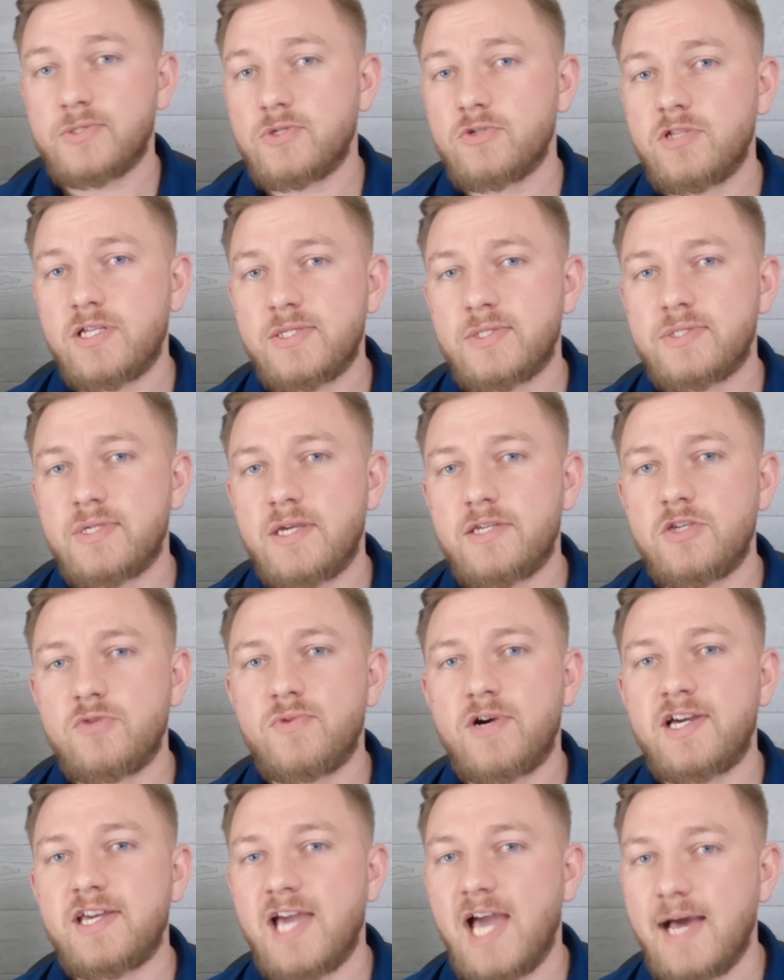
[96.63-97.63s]
So let's say you
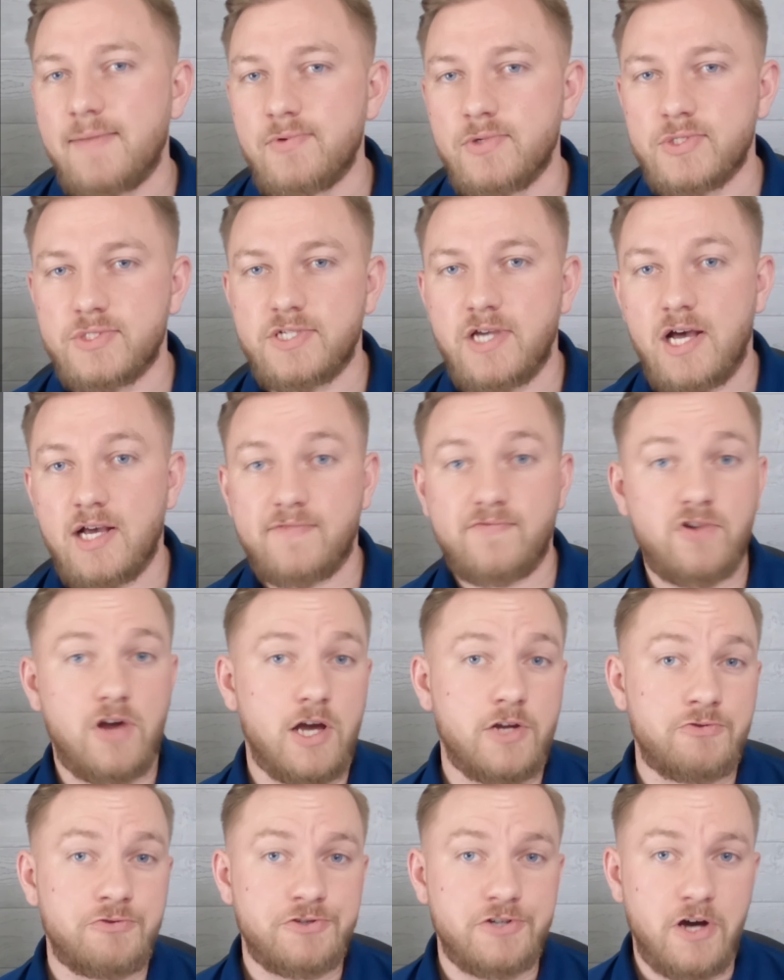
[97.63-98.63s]
buy Apple stock for
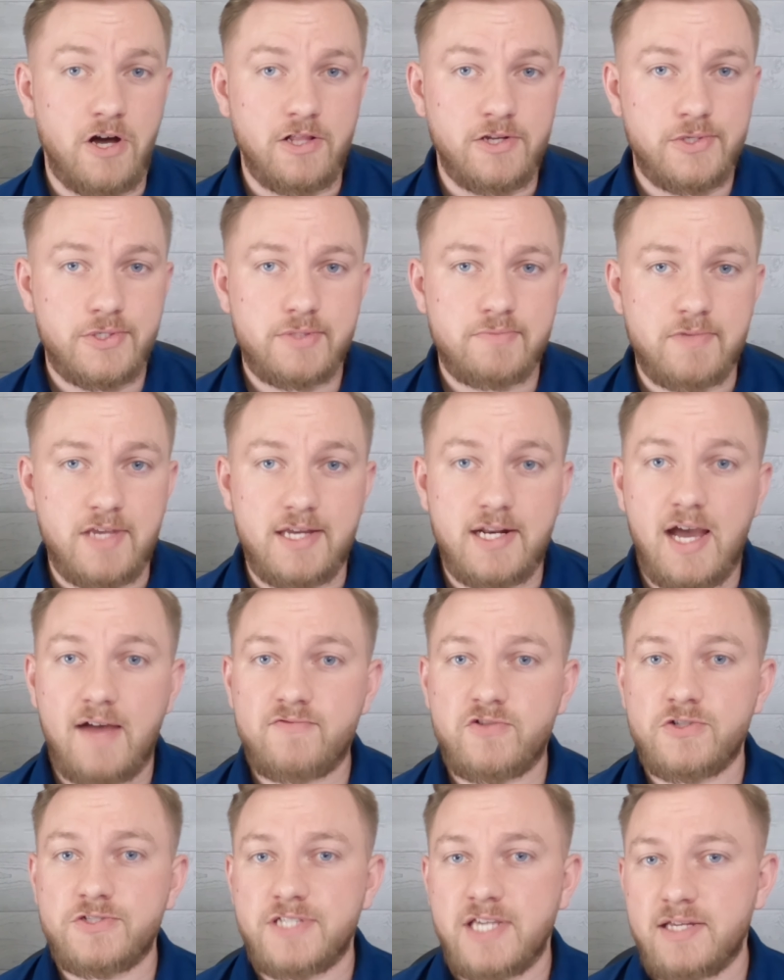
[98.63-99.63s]
$100, and
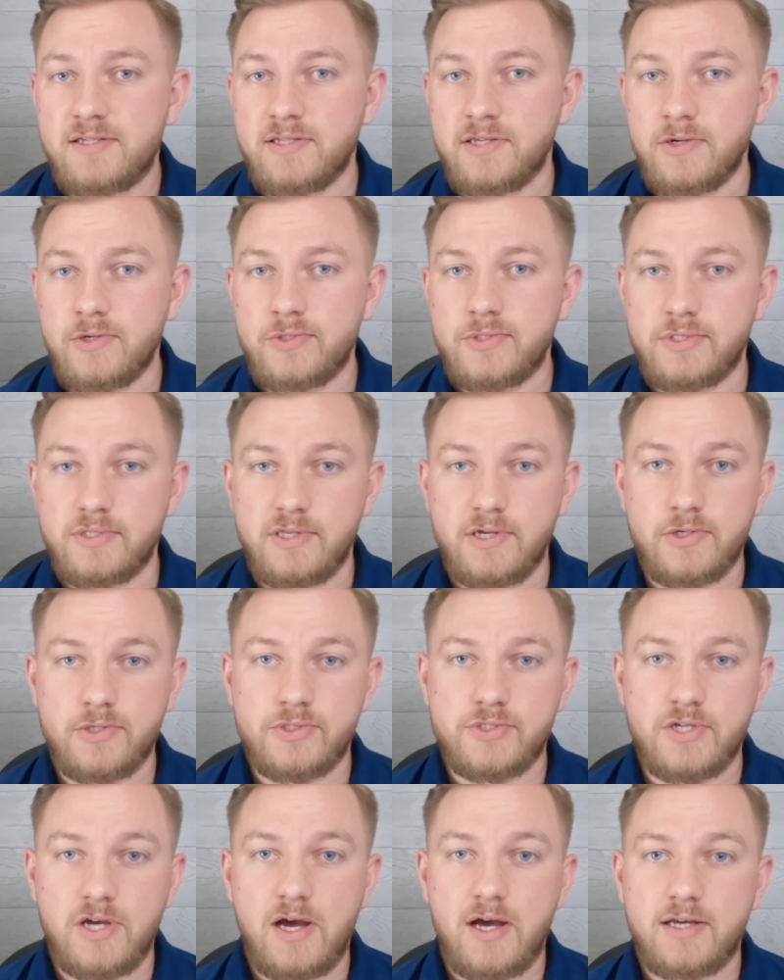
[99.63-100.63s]
after 10 years, their
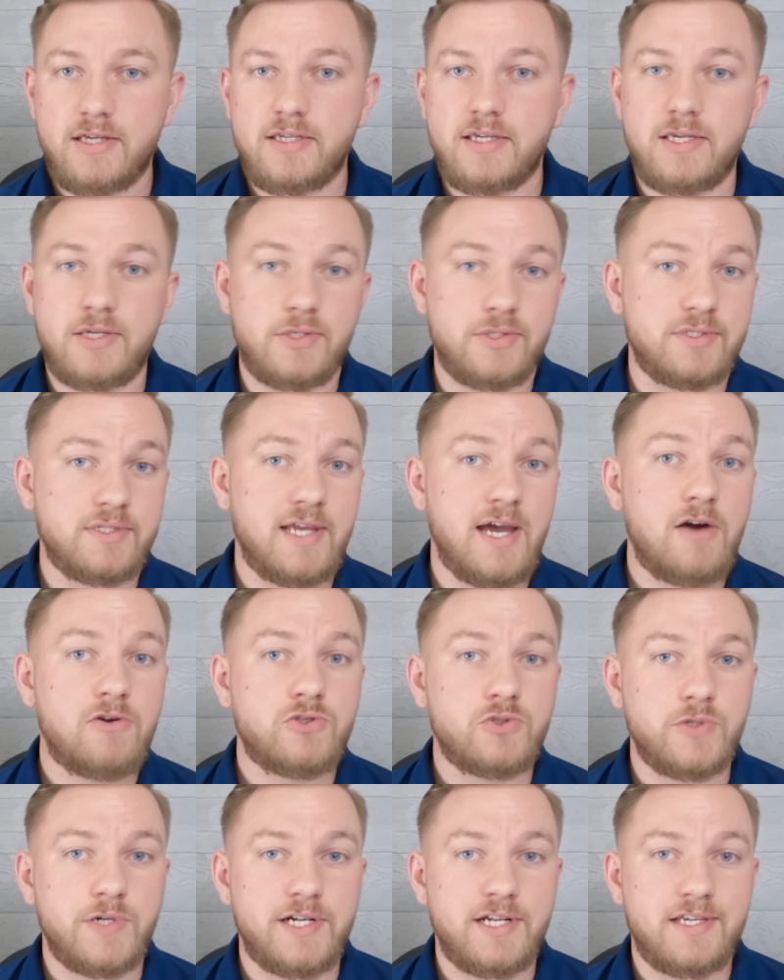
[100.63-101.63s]
stock is now
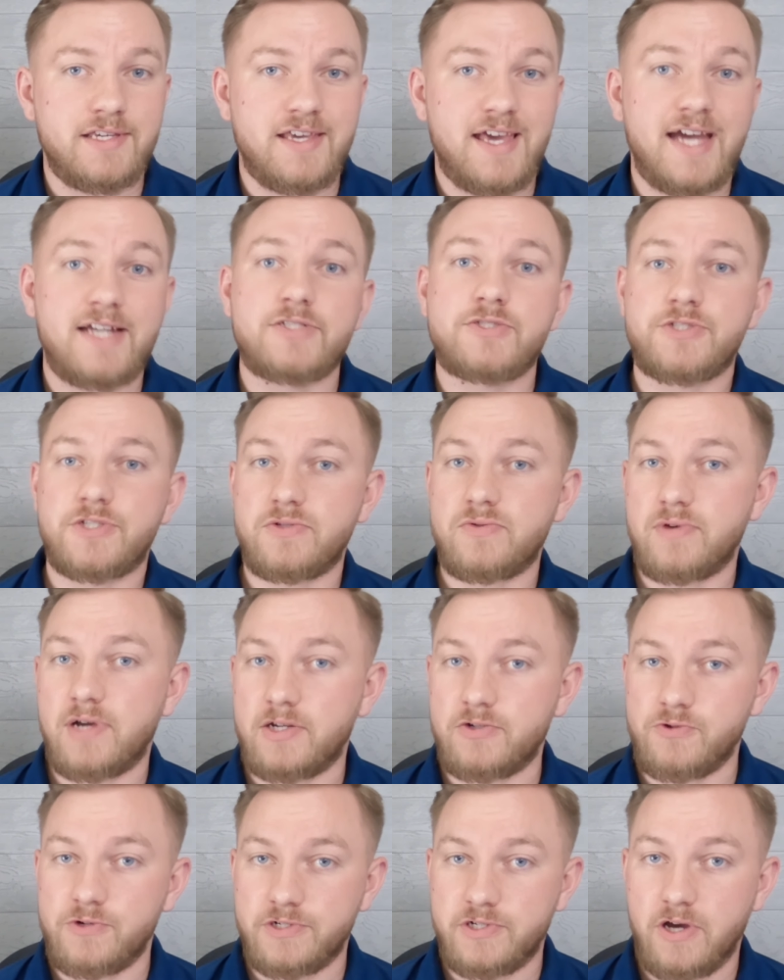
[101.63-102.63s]
trading at
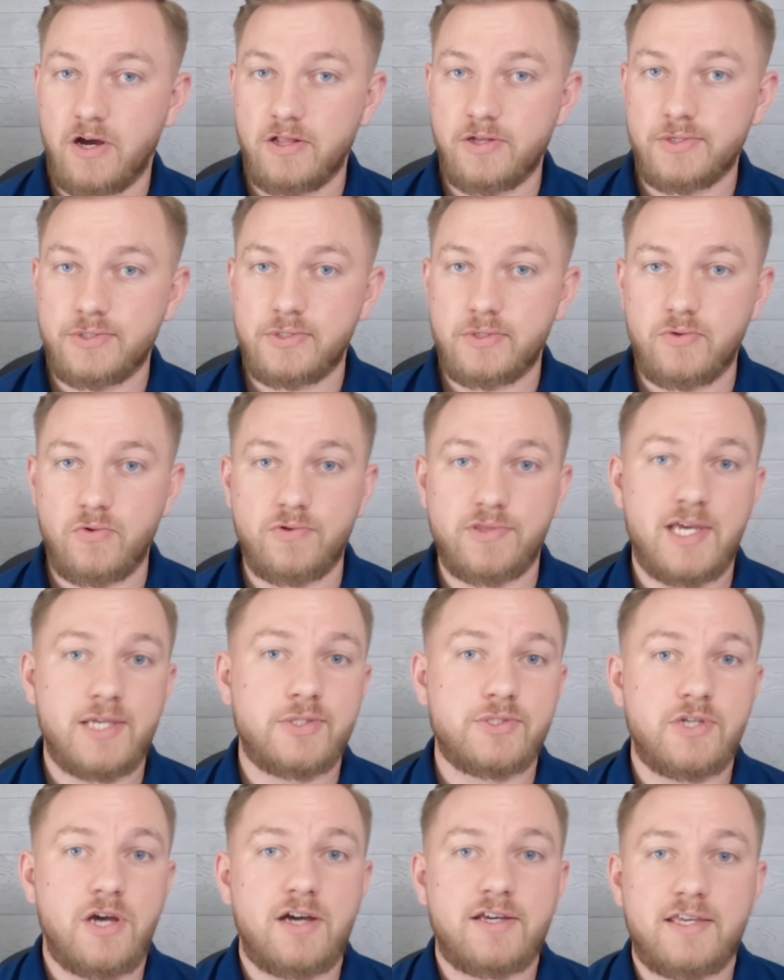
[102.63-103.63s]
$200, or
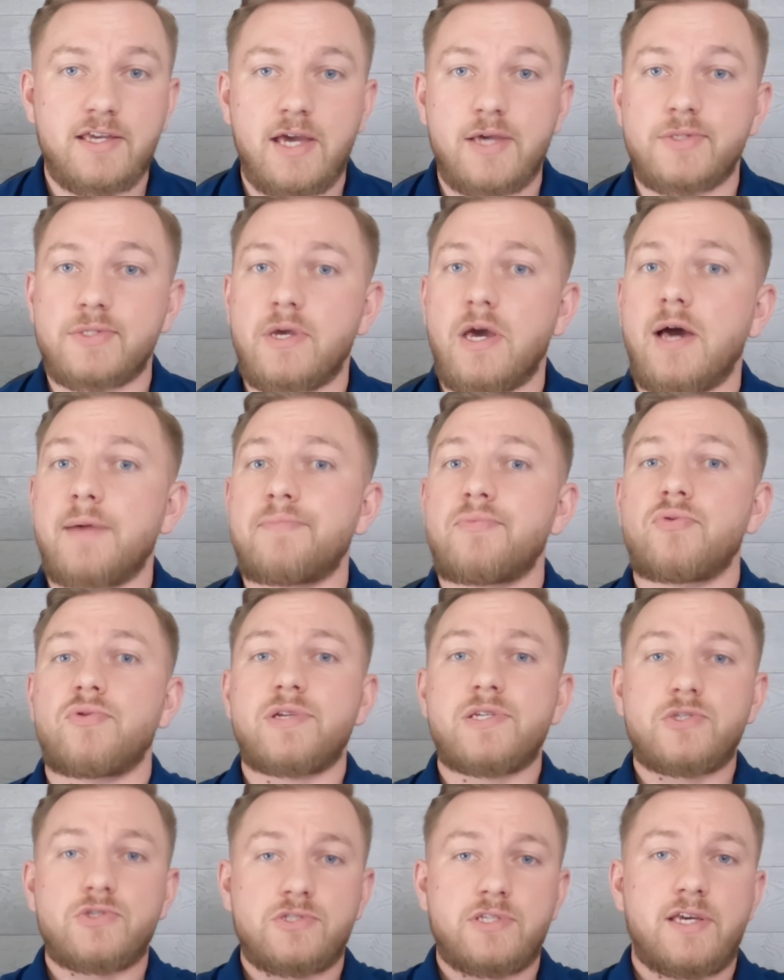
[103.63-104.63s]
that stock has
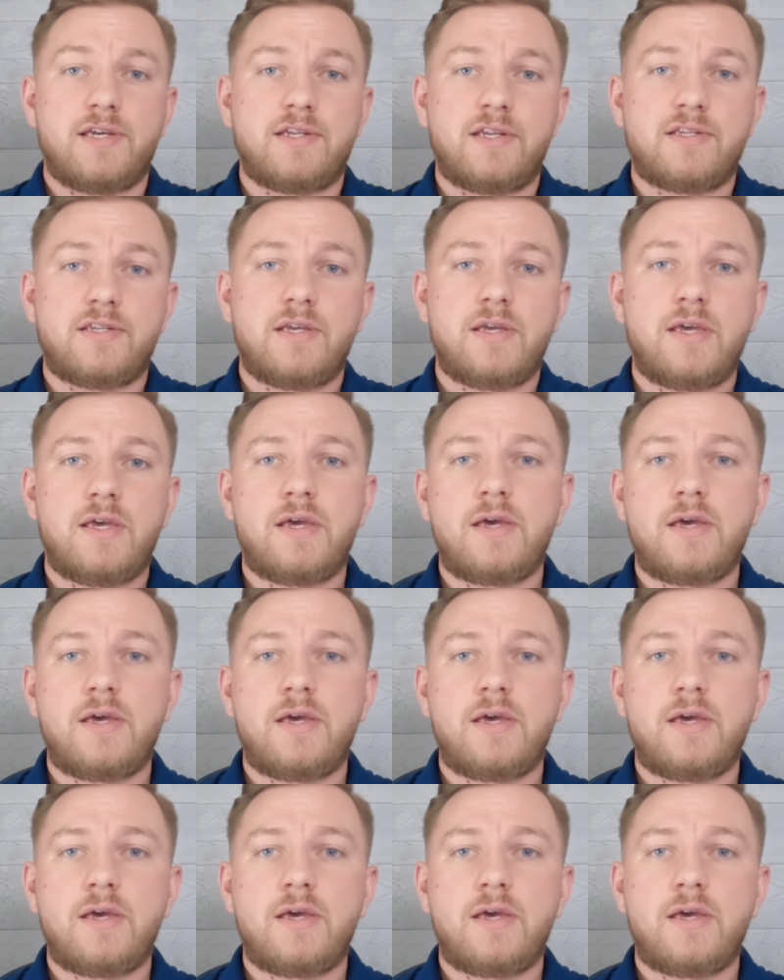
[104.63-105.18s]
appreciated.